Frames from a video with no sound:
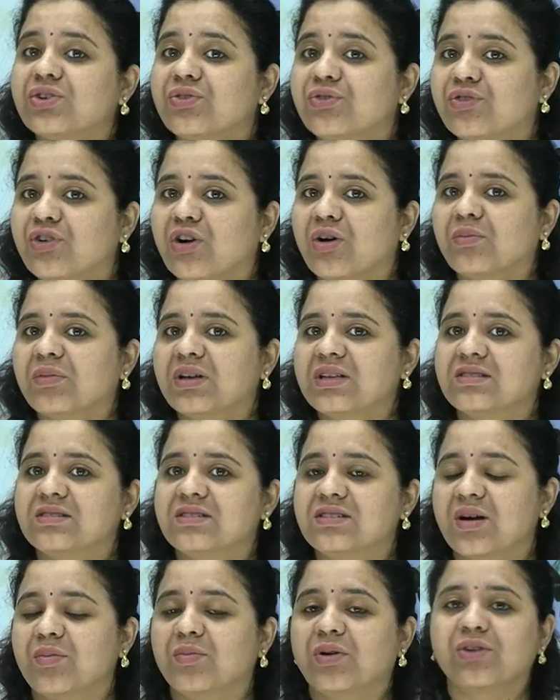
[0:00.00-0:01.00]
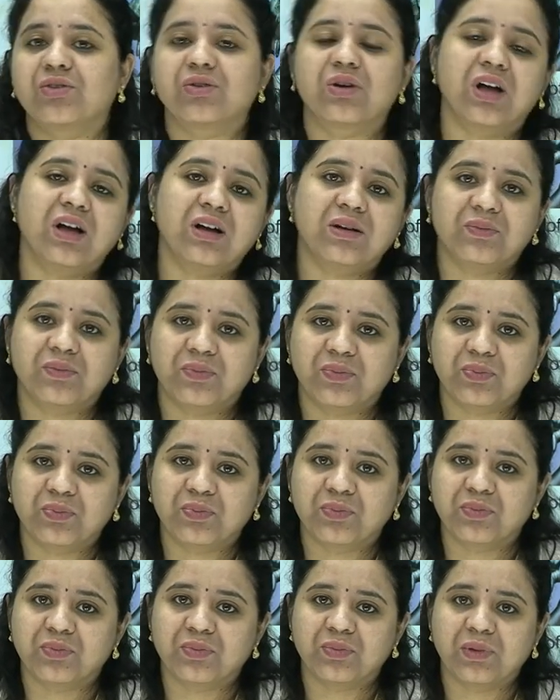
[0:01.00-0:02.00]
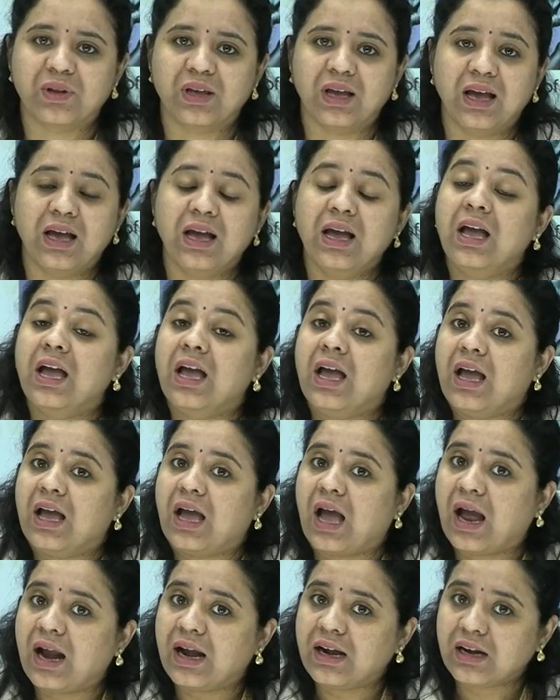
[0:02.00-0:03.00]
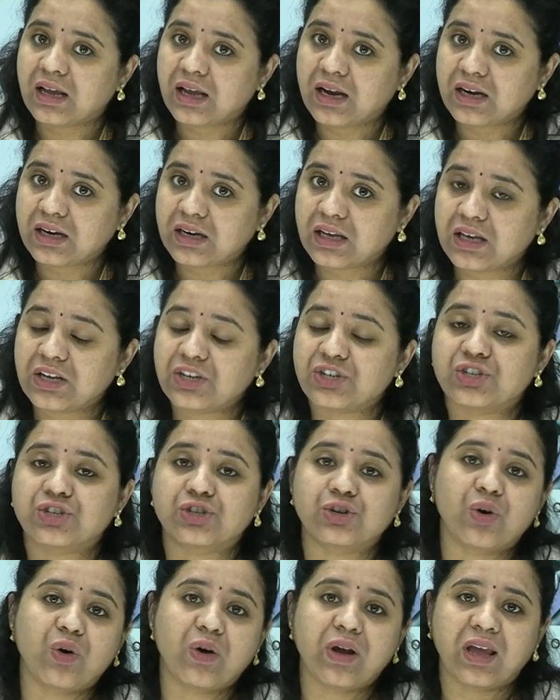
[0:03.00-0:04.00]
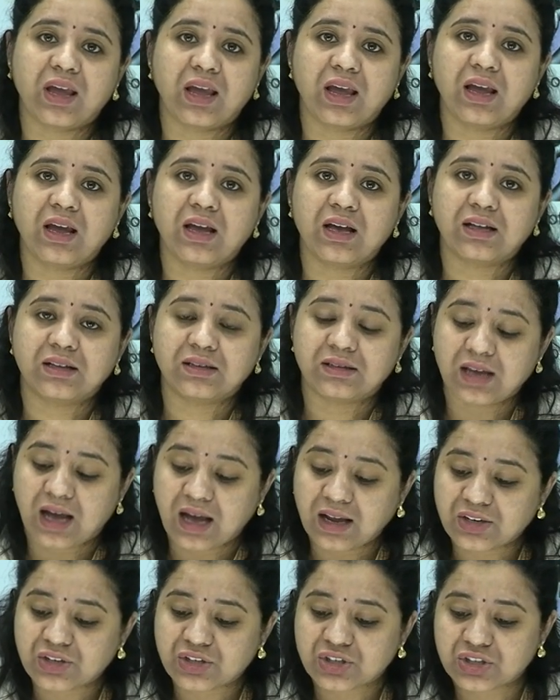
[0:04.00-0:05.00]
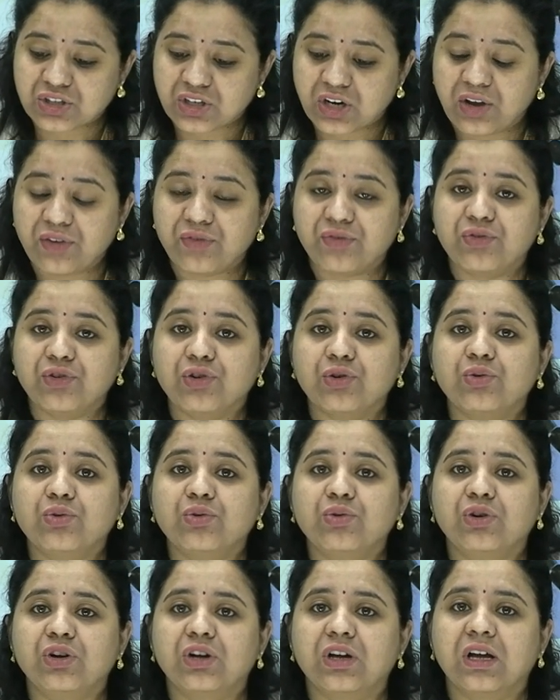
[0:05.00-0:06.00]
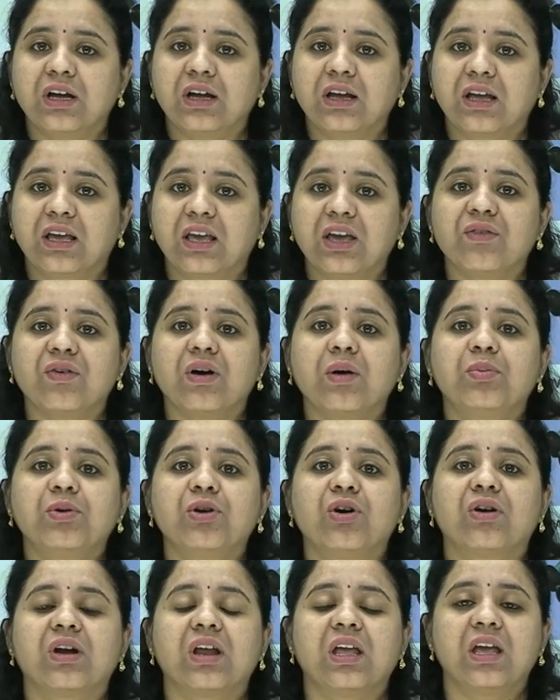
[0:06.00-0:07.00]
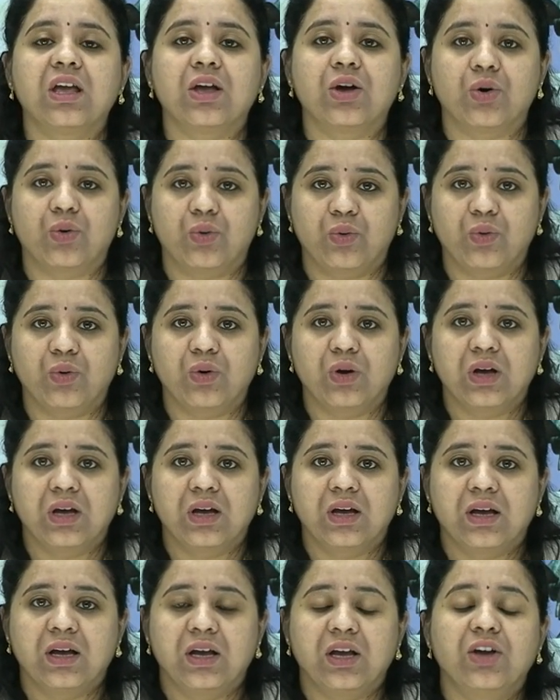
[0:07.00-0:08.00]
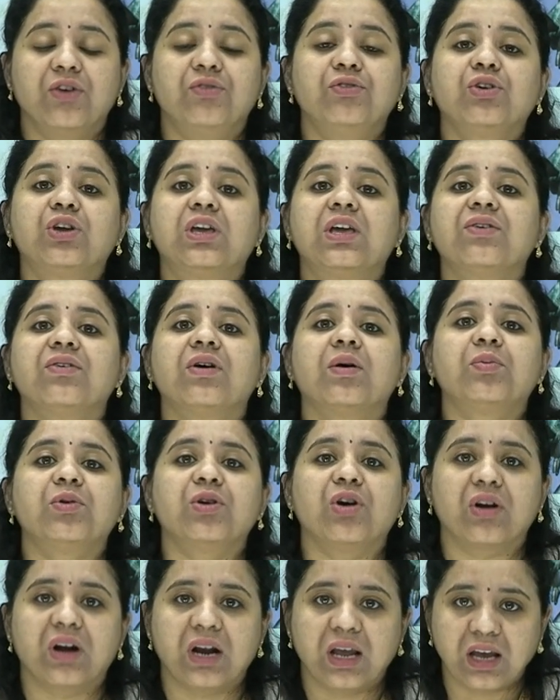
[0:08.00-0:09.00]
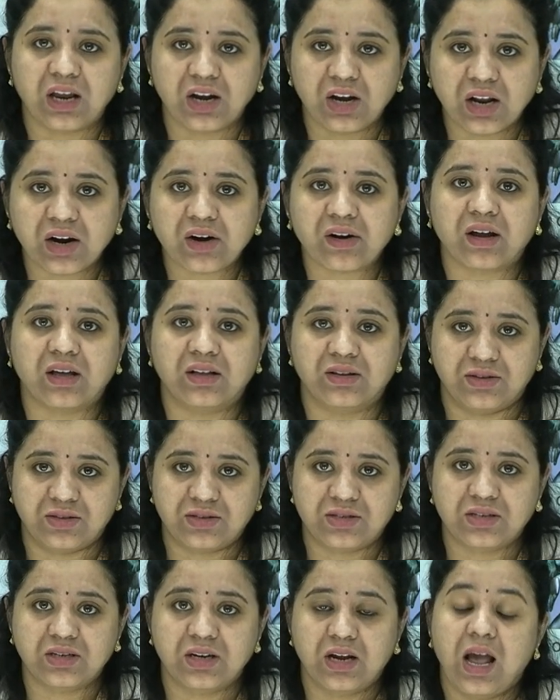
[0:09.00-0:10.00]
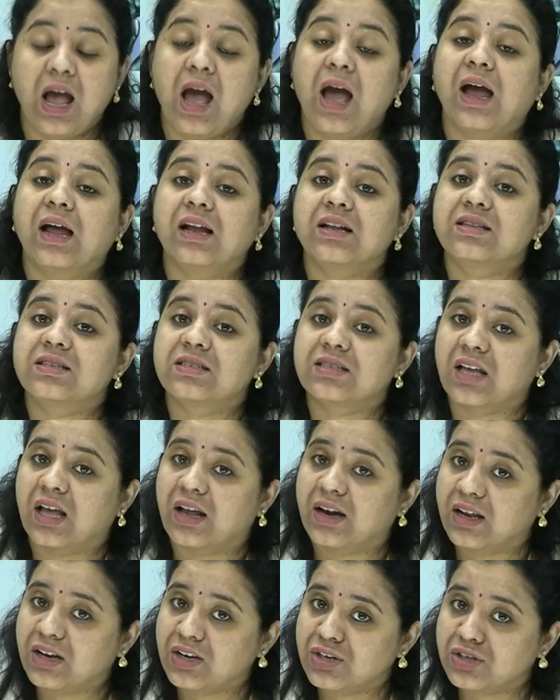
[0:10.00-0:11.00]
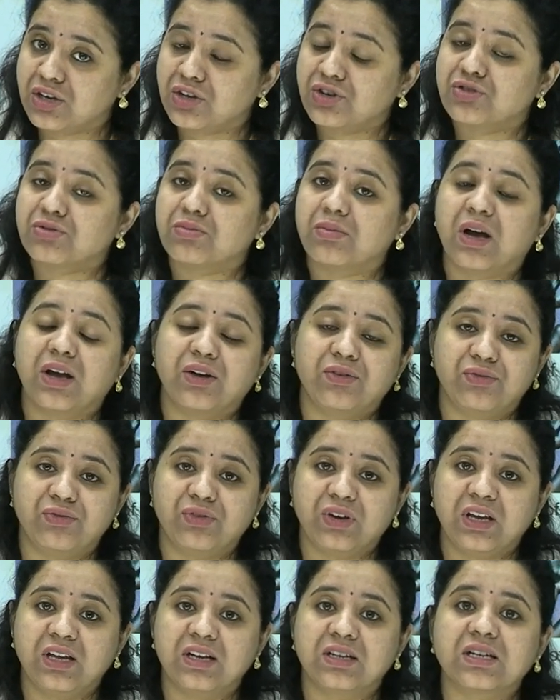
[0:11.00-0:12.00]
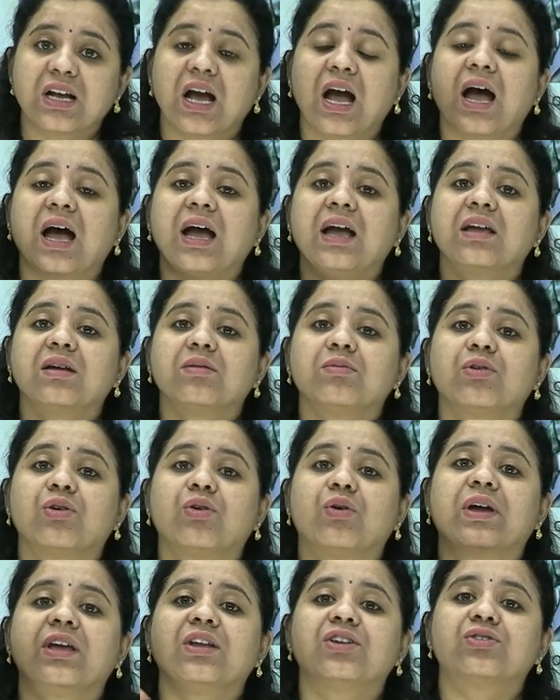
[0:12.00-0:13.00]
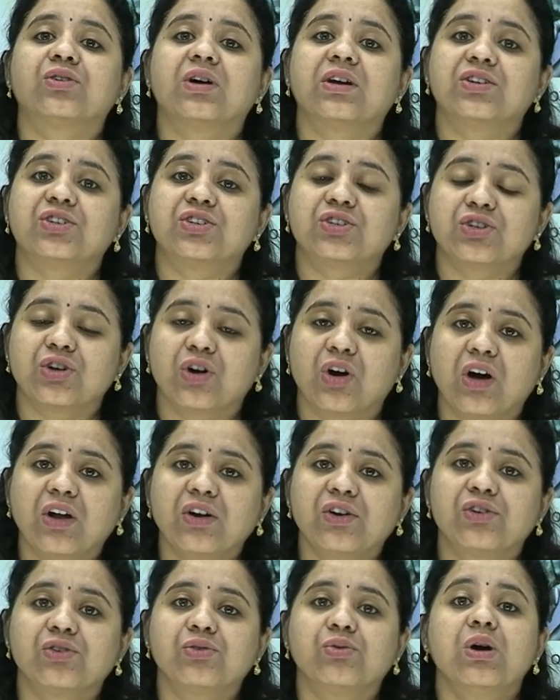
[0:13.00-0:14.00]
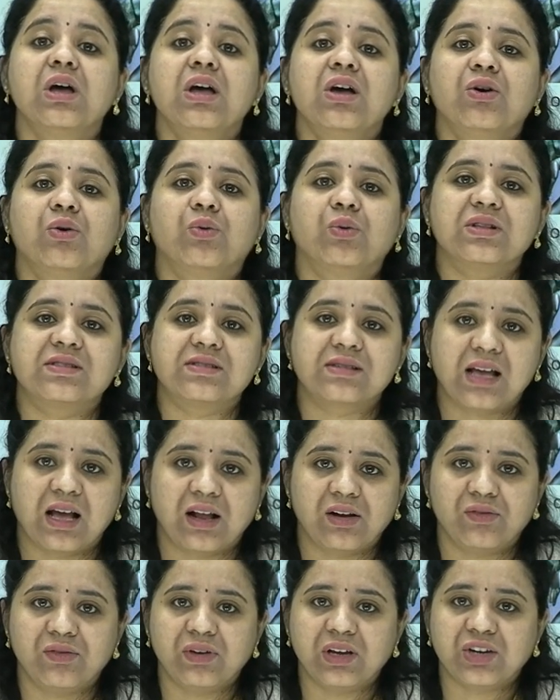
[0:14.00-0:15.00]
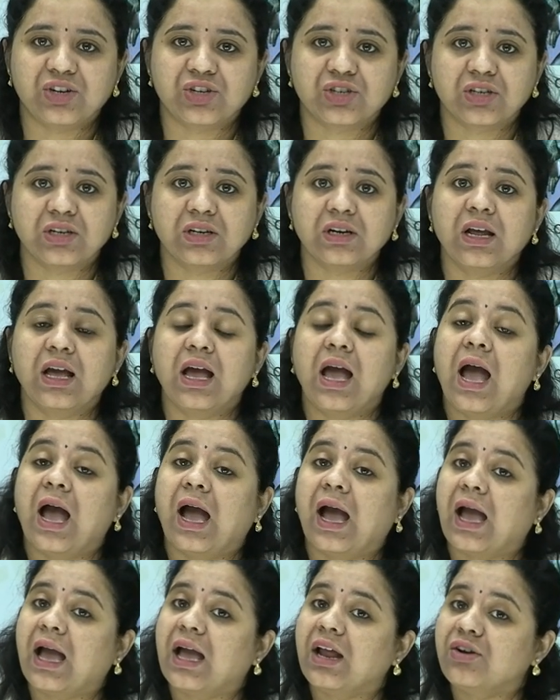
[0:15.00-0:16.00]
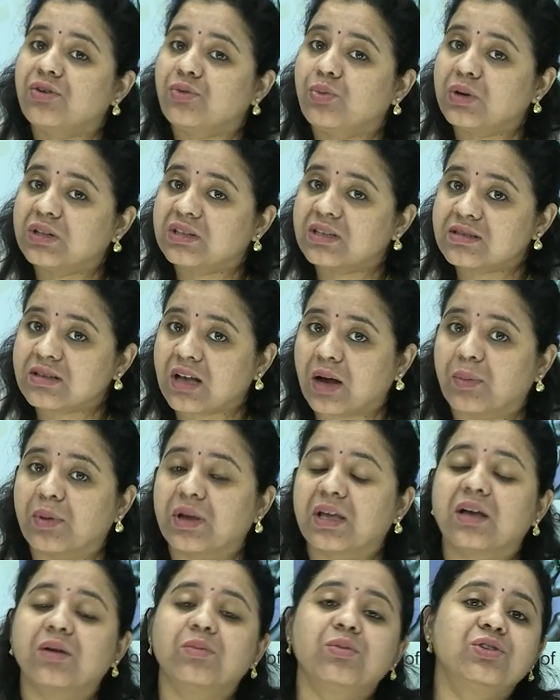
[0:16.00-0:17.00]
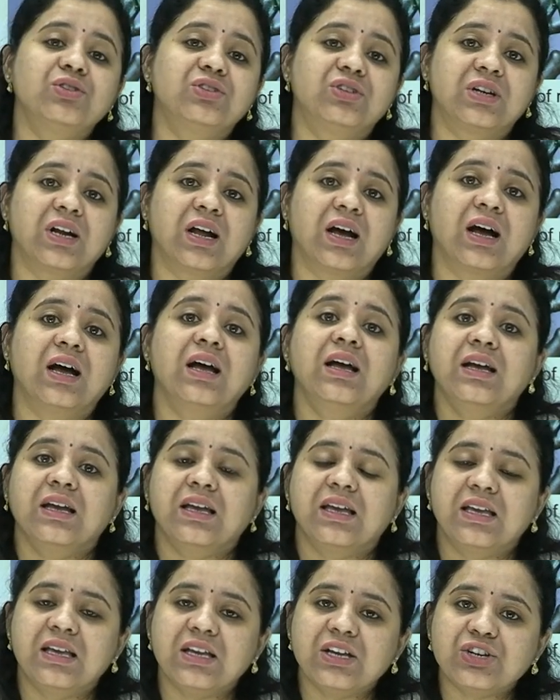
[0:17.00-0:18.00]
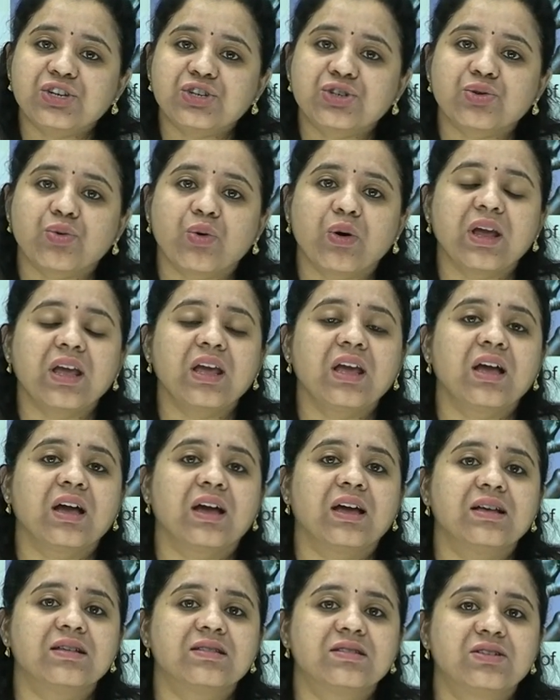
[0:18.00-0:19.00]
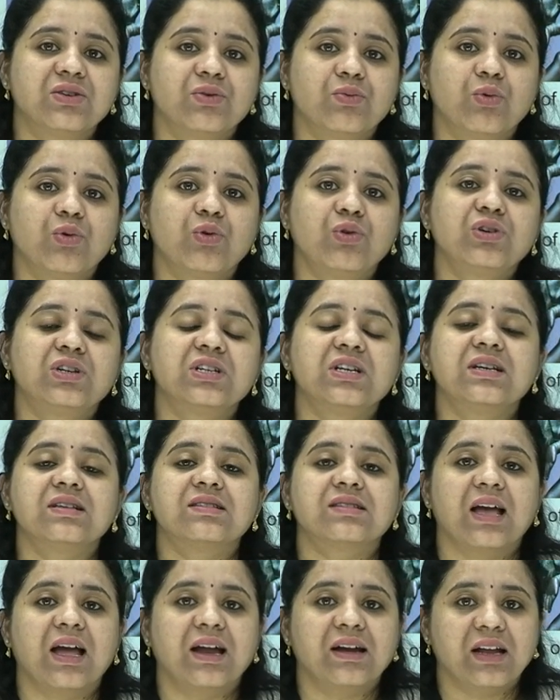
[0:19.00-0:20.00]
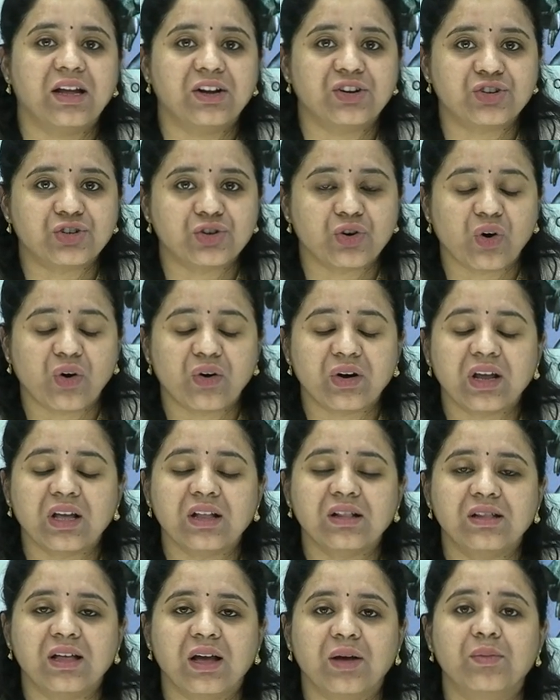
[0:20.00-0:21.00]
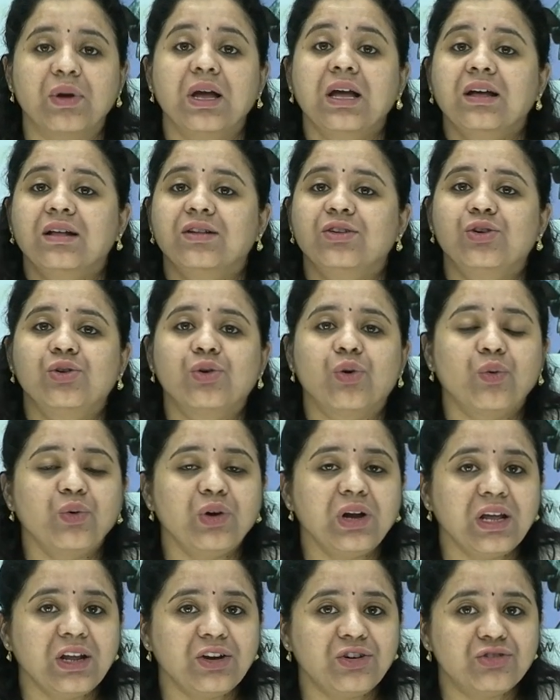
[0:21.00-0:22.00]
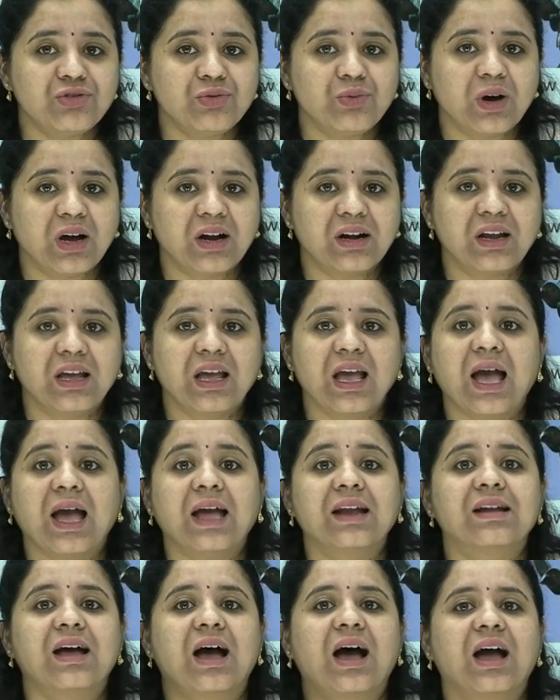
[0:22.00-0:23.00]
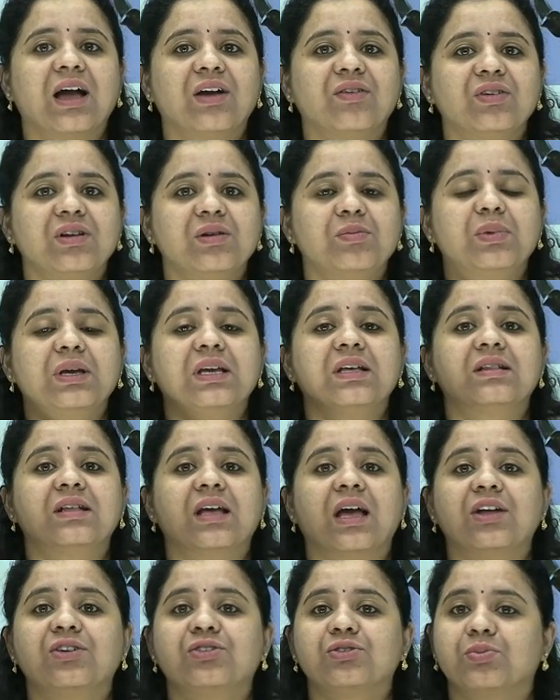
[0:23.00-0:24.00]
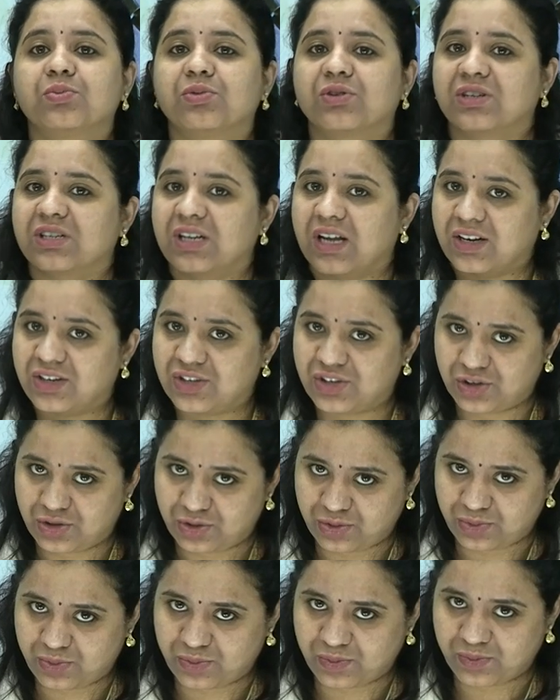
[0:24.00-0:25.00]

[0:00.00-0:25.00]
from is Damaruga, and it is showing that if you give up your ego, if you give up your ignorance and surrender to my feet, I am going to assure you with salvation. And with this Abhaya Mudra, he is showing his devotees and assuring them, no need to worry, and I will be there to protect you.